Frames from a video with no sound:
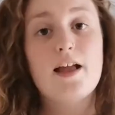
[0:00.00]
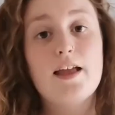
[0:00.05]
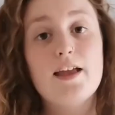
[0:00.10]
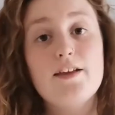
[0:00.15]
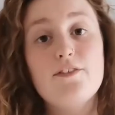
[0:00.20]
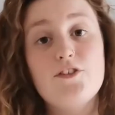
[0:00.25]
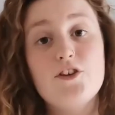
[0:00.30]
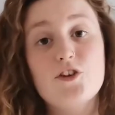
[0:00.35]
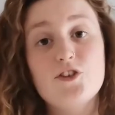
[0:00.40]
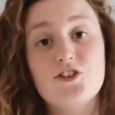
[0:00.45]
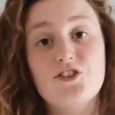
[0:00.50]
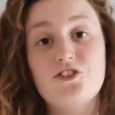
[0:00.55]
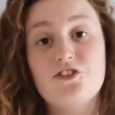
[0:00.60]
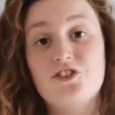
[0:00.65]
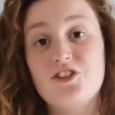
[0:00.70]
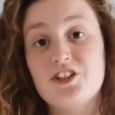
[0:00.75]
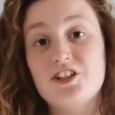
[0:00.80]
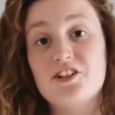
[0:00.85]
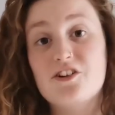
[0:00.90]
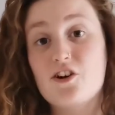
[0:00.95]
If you're
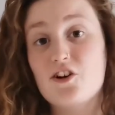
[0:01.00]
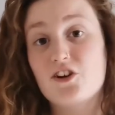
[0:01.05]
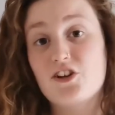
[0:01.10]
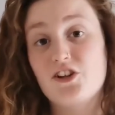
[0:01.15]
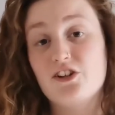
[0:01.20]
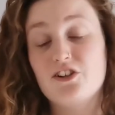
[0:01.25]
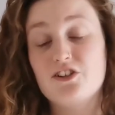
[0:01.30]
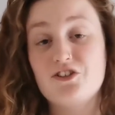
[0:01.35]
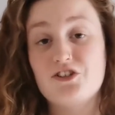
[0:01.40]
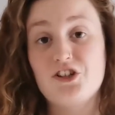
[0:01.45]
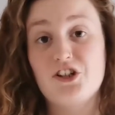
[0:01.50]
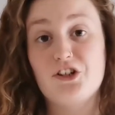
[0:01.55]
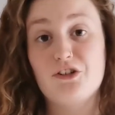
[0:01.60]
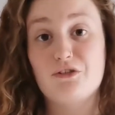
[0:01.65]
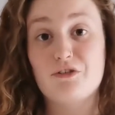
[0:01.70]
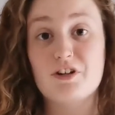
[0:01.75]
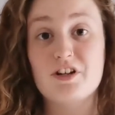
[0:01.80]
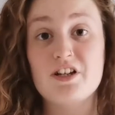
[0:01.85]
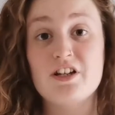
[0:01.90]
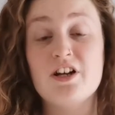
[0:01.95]
studying an archaeology
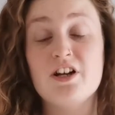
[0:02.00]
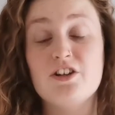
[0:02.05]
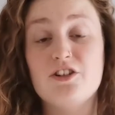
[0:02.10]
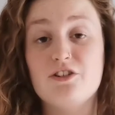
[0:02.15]
degree,